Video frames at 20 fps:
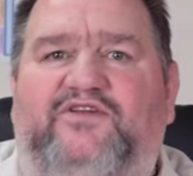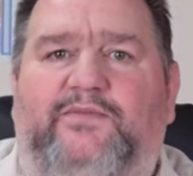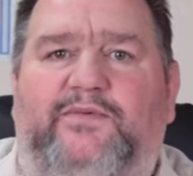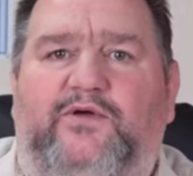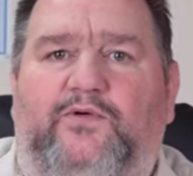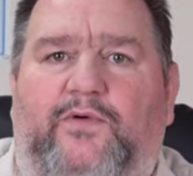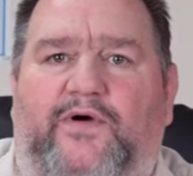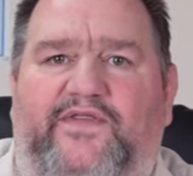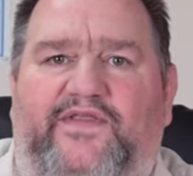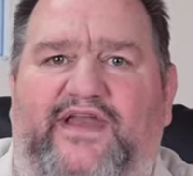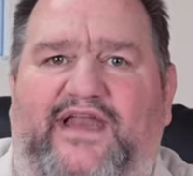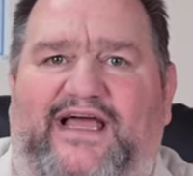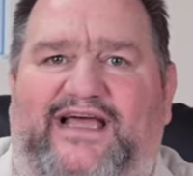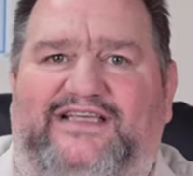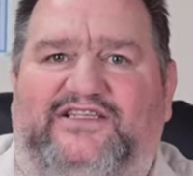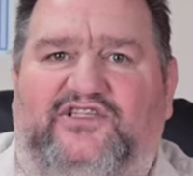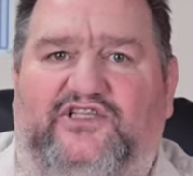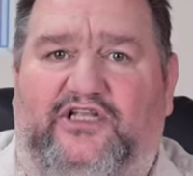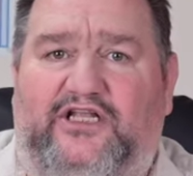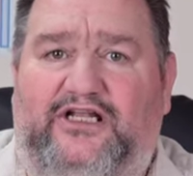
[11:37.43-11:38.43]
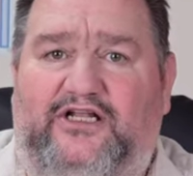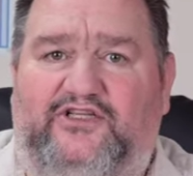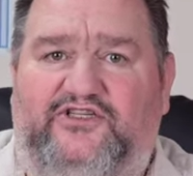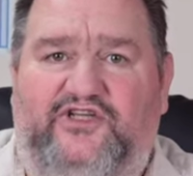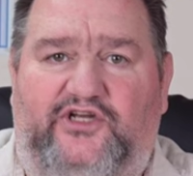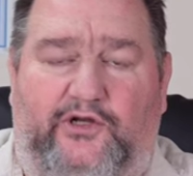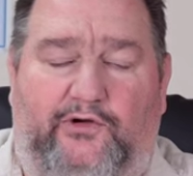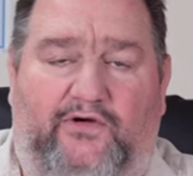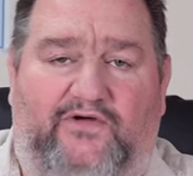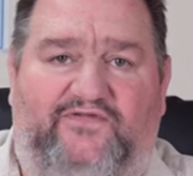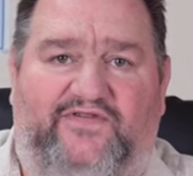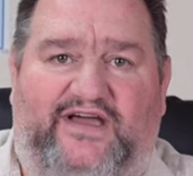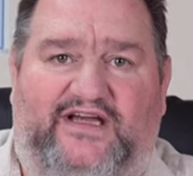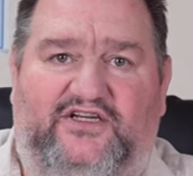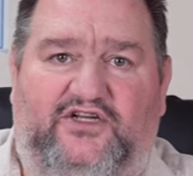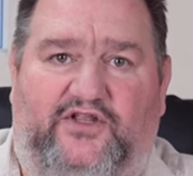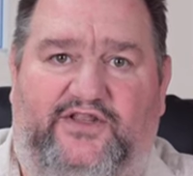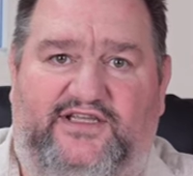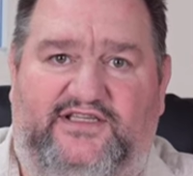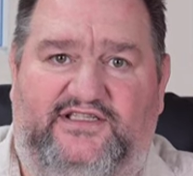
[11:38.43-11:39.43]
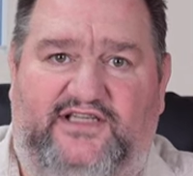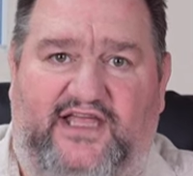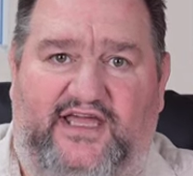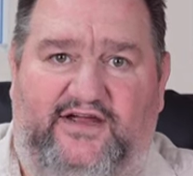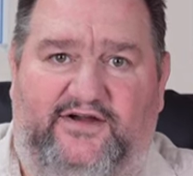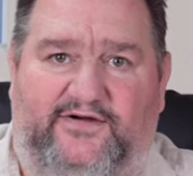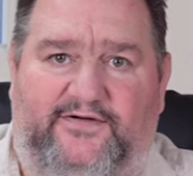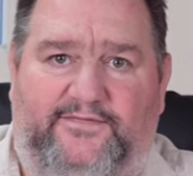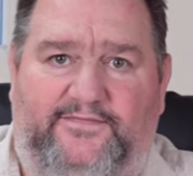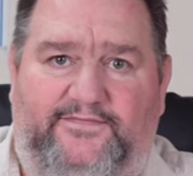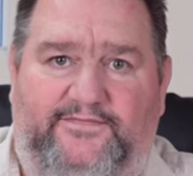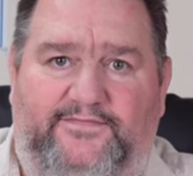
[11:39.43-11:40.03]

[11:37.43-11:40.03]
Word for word: to be one that has little to no effect on this layer.